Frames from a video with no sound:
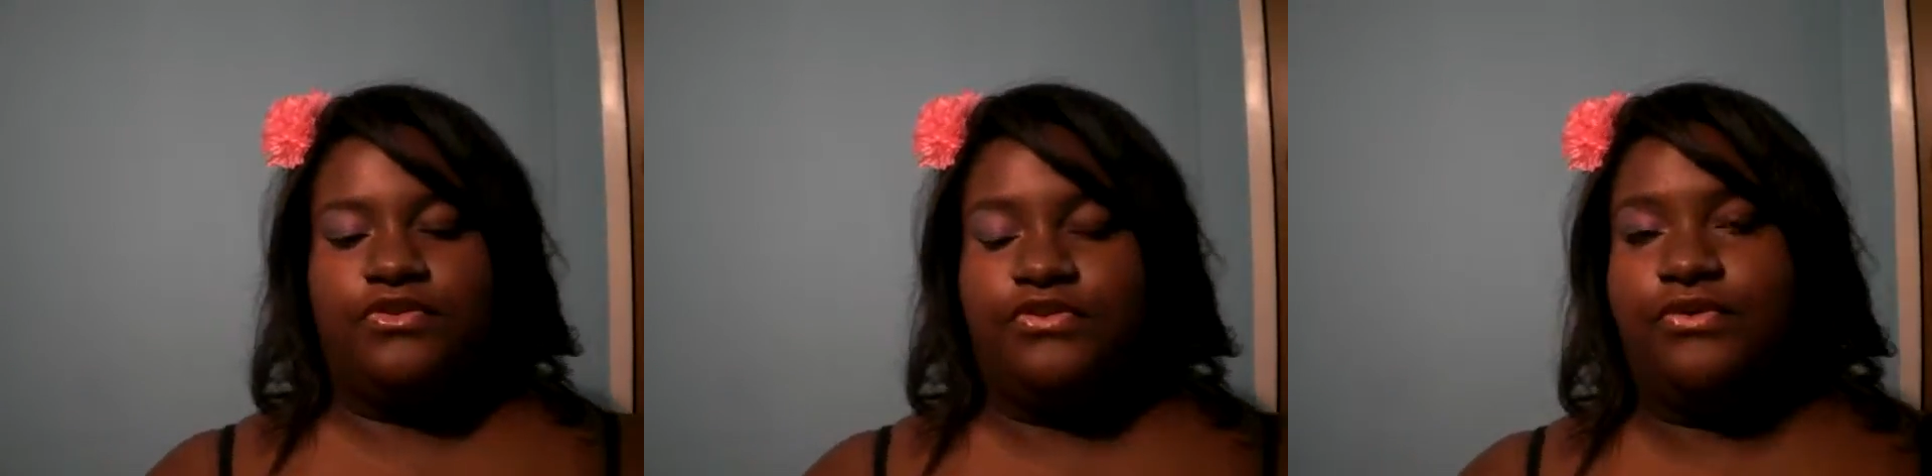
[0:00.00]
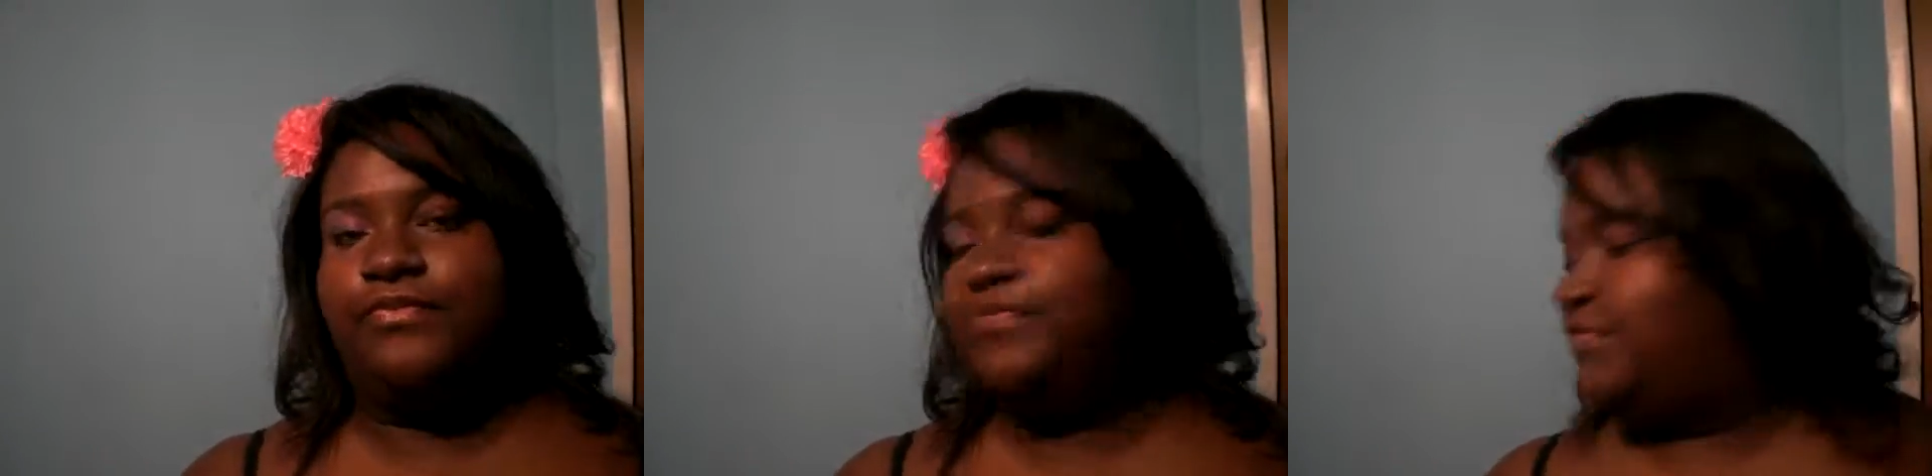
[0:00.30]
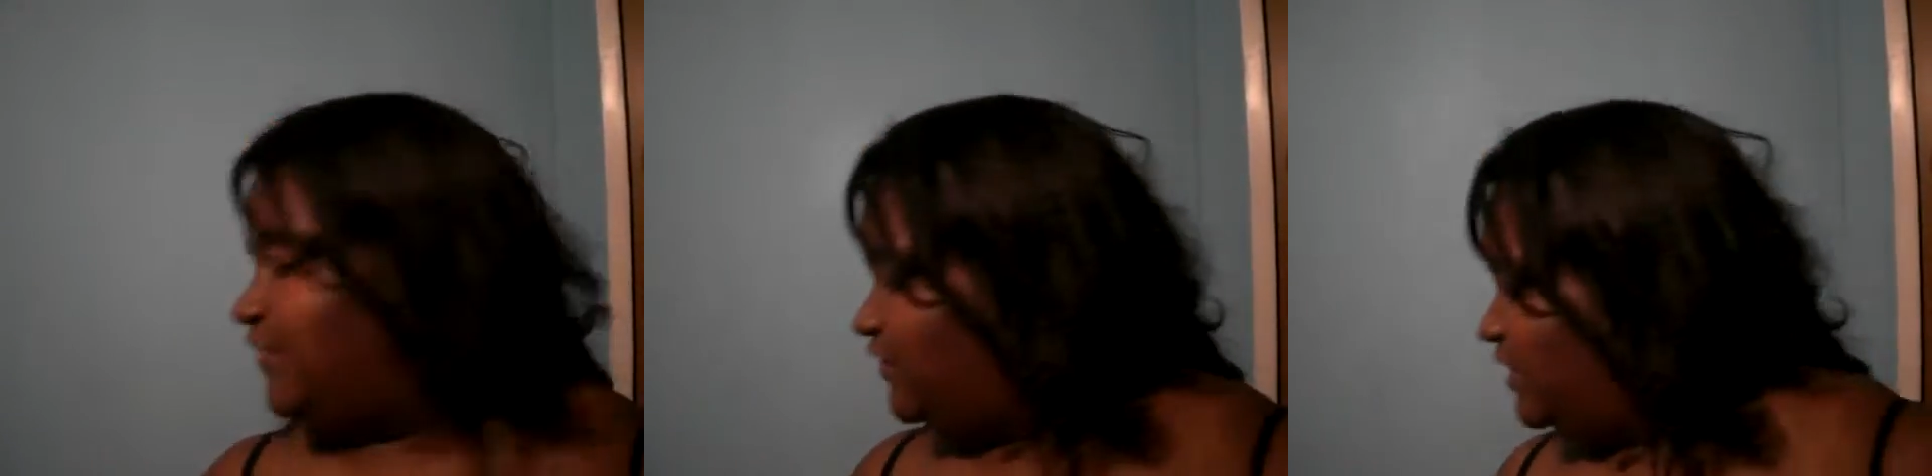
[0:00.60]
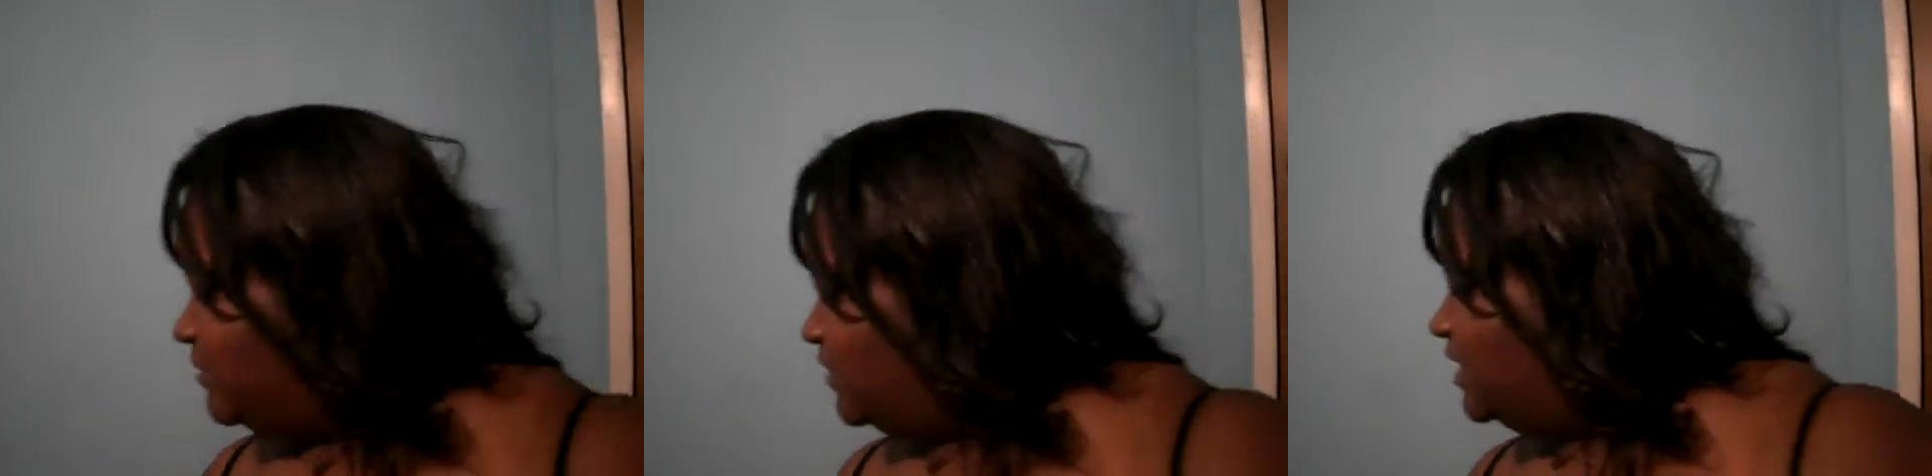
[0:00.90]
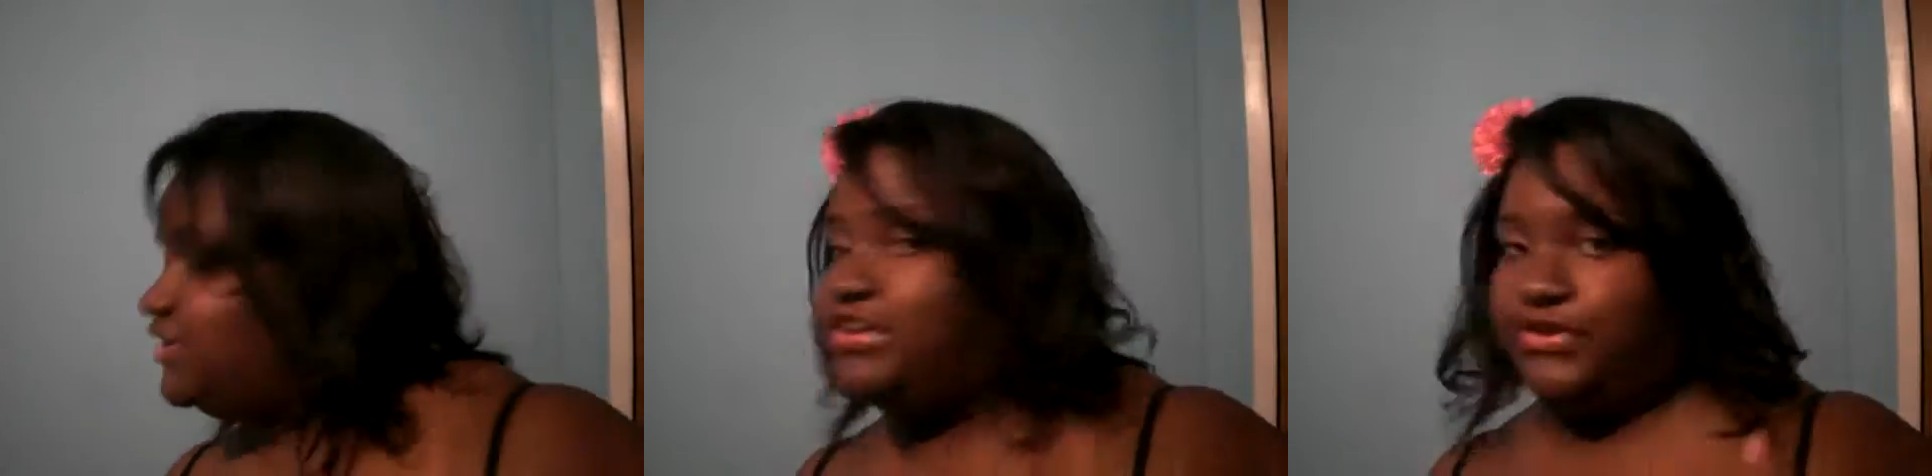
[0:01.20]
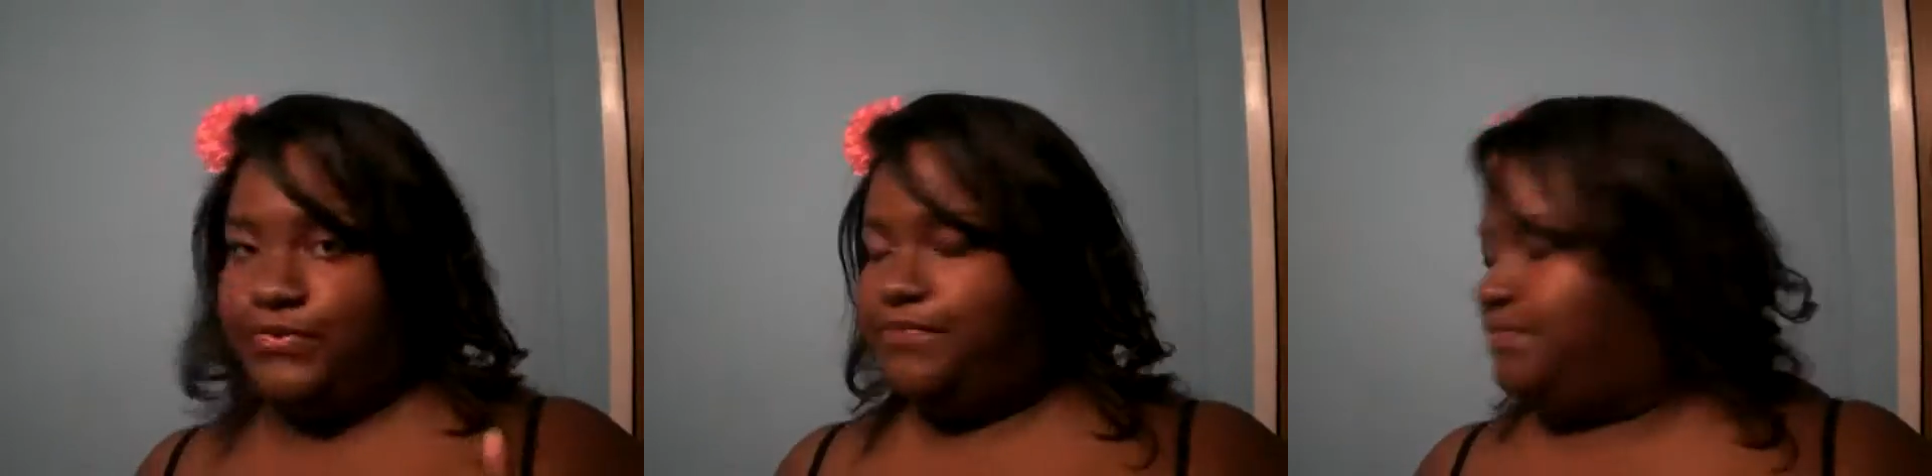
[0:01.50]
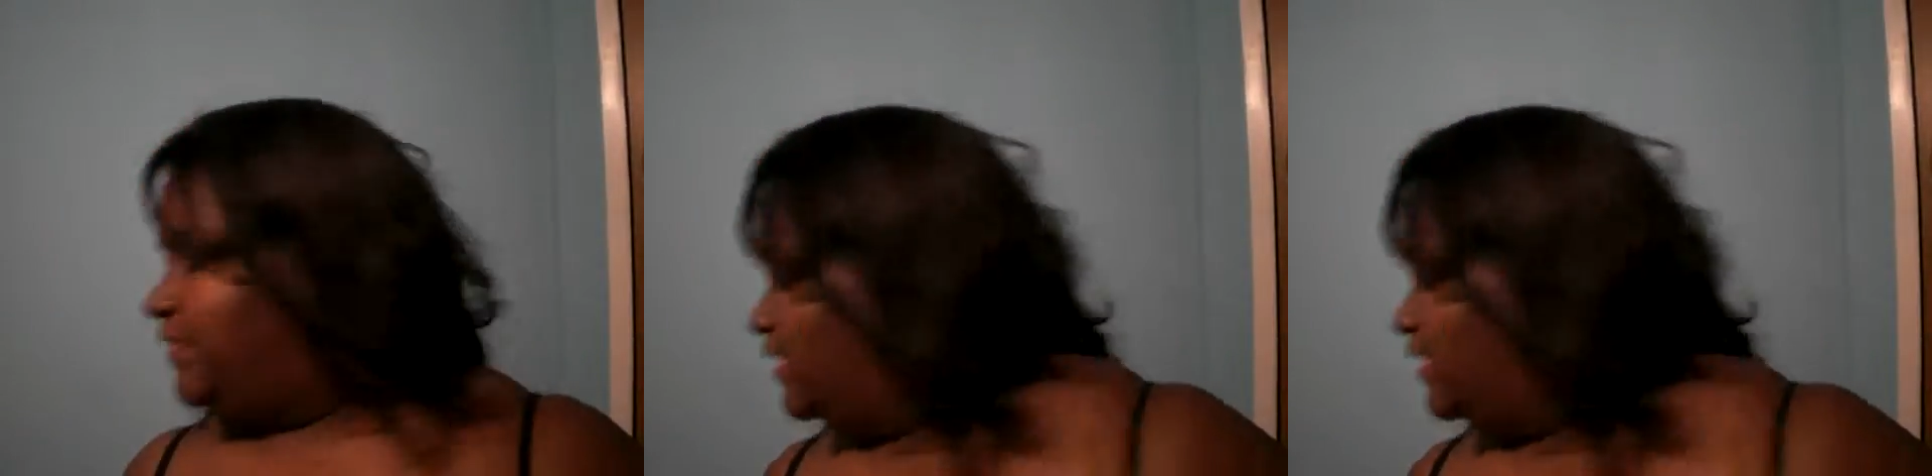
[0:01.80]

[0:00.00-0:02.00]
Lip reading: So first thing I'm going to do,